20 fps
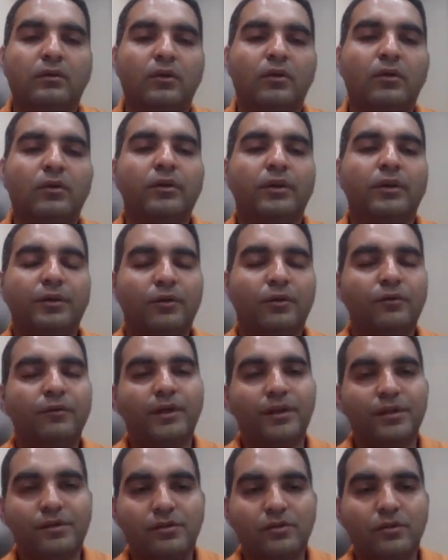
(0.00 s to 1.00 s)
Okay, no
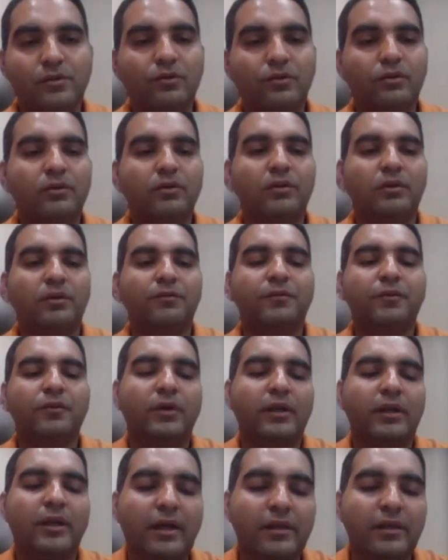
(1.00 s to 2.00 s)
worries. So if you
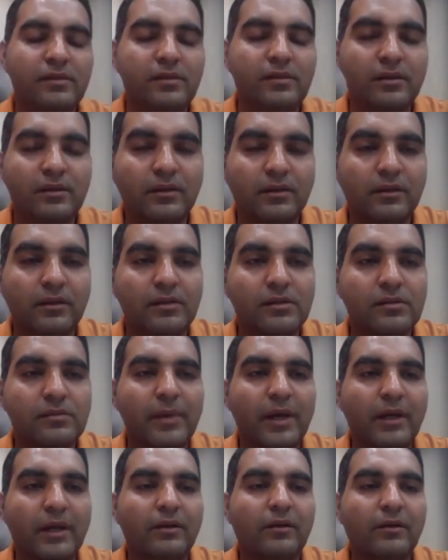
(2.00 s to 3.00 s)
can answer in this
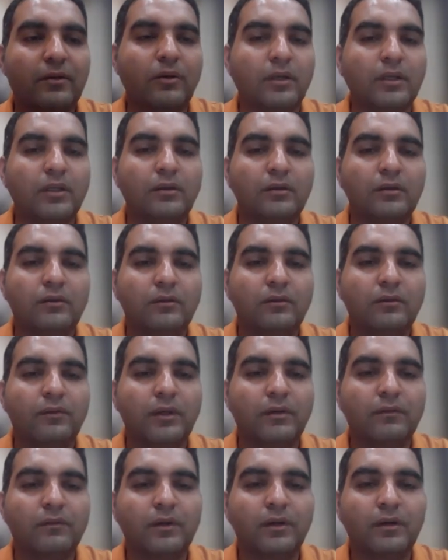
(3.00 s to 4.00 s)
manner only,
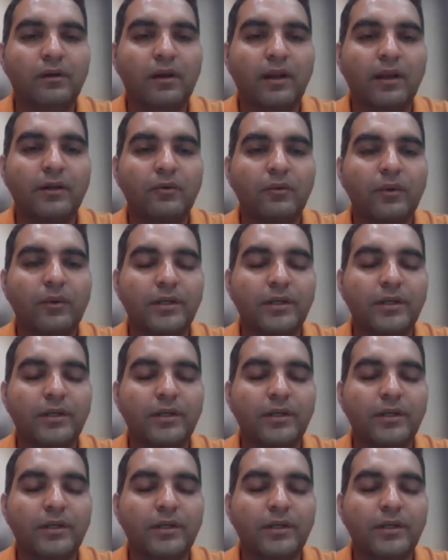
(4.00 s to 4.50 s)
we'll try to